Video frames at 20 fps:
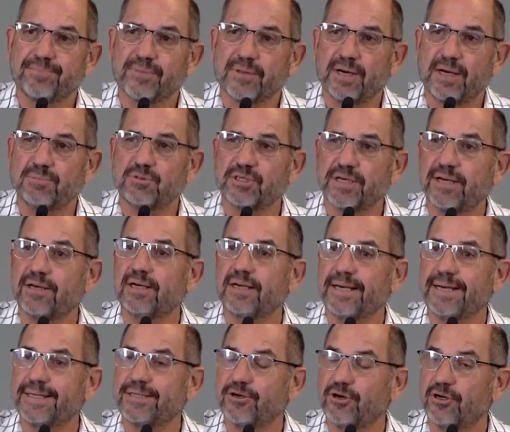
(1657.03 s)
I'm so
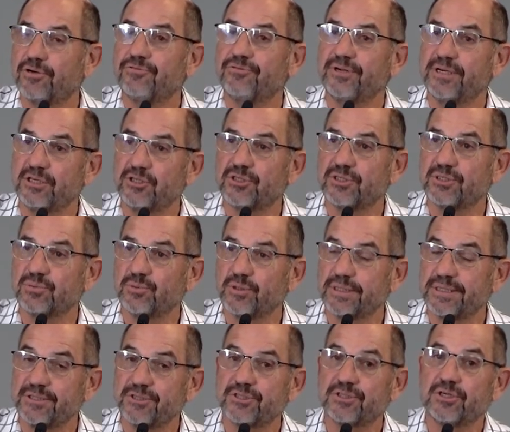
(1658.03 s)
glad God finishes what
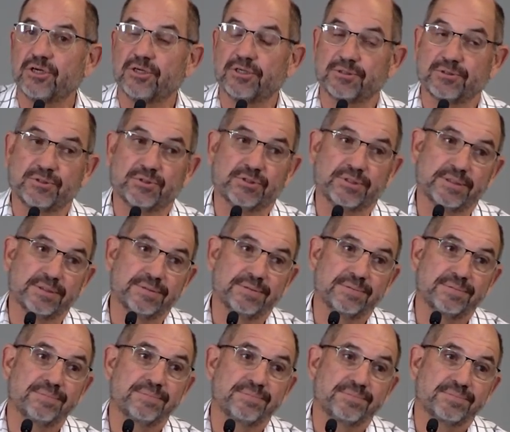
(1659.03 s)
he starts.
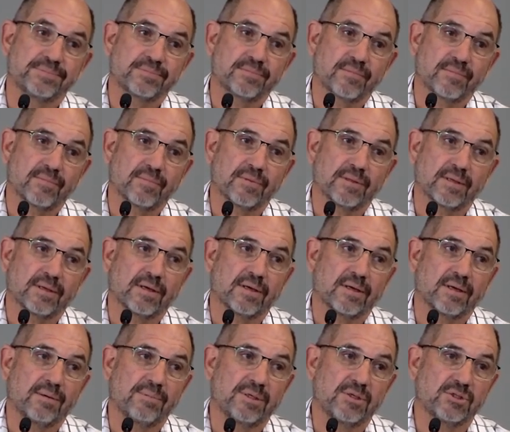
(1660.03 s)

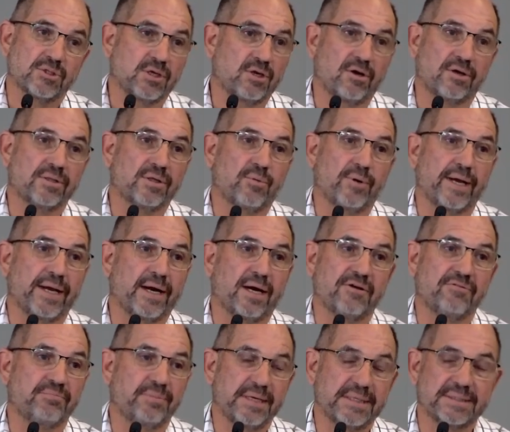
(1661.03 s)
Now, because along the way,
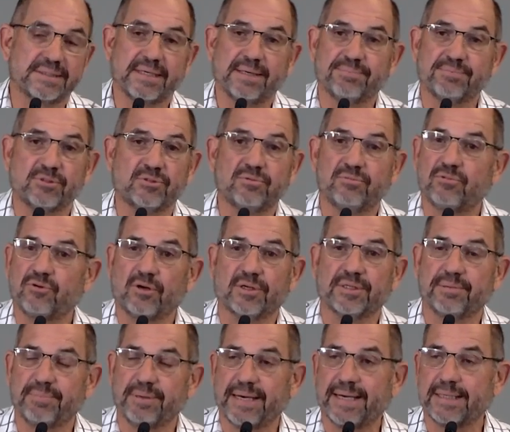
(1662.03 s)
I've messed up
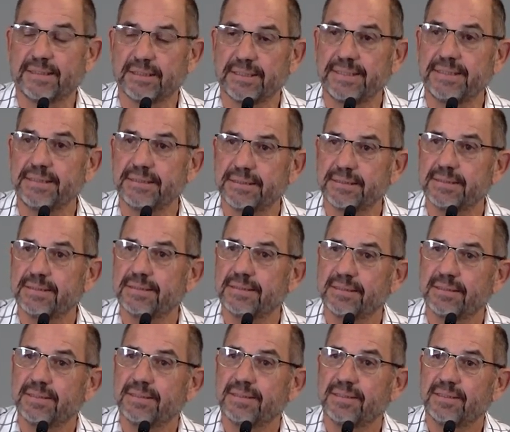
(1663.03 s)
rather badly.
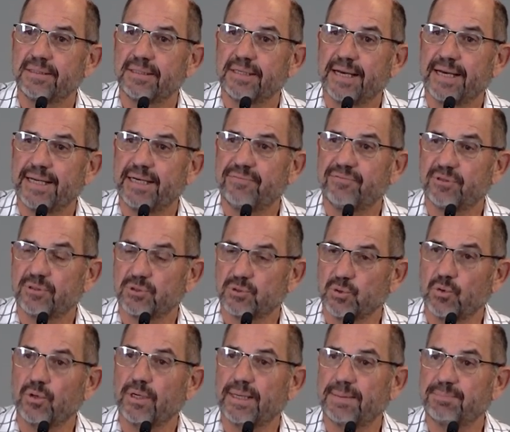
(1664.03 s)
And if it was
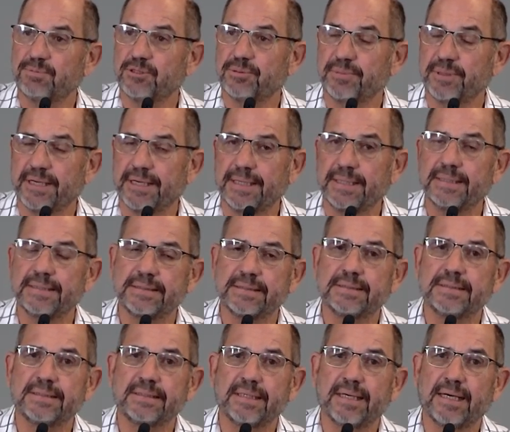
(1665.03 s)
all up to me,
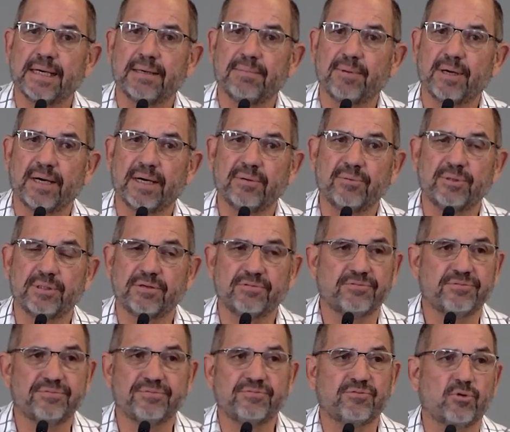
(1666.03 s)
um, I would have
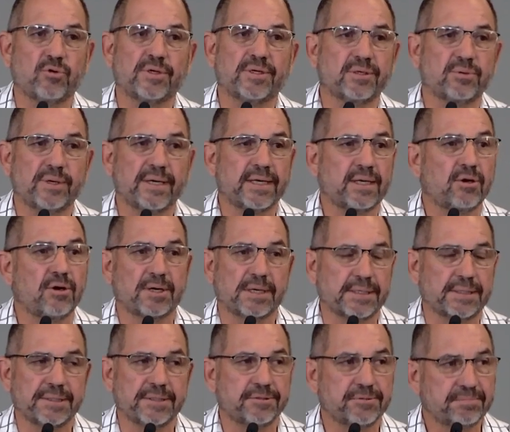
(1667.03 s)
fallen away long
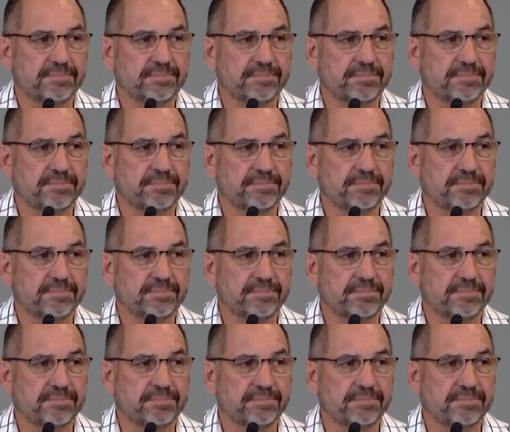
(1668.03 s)
ago.